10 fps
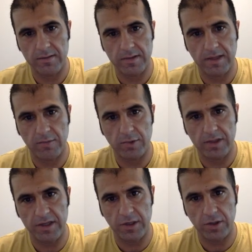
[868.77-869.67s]
That will
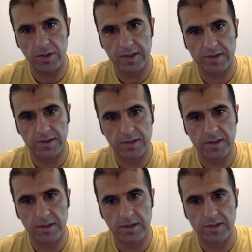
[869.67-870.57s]
initialize our deck
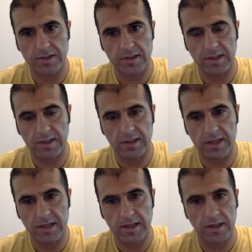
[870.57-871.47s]
cards in the
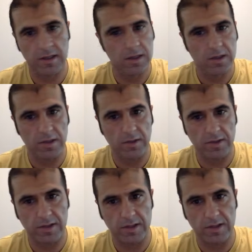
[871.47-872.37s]
deck. The only
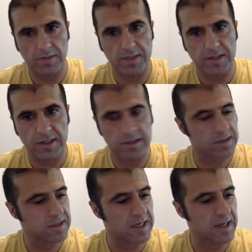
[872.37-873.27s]
thing that's missing is
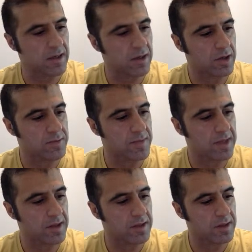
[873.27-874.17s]
this get card
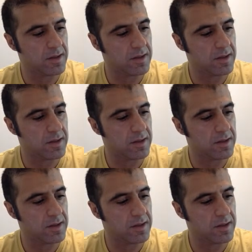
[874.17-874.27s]
method.